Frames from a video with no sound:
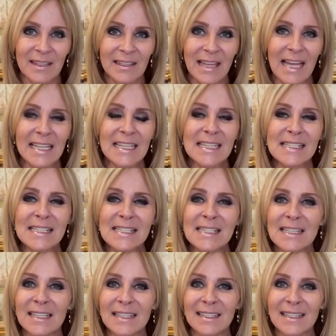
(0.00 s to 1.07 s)
That is
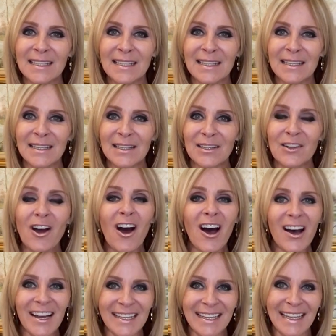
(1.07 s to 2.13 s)

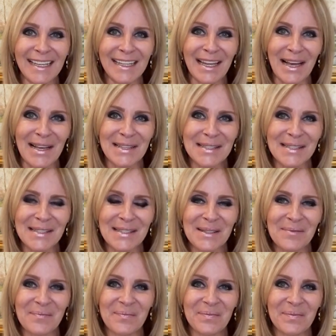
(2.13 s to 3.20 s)
God in
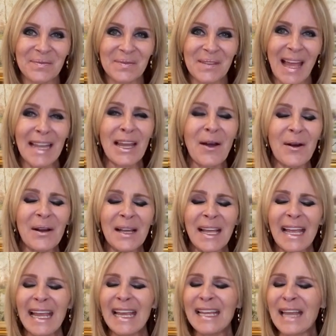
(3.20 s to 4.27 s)
us and
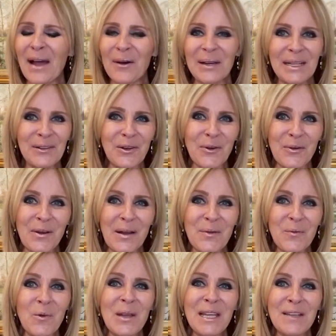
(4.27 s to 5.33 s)

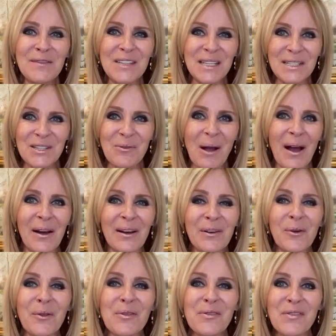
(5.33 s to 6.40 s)
weaved into our
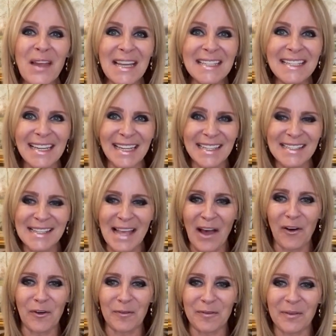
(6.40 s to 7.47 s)
authentic self.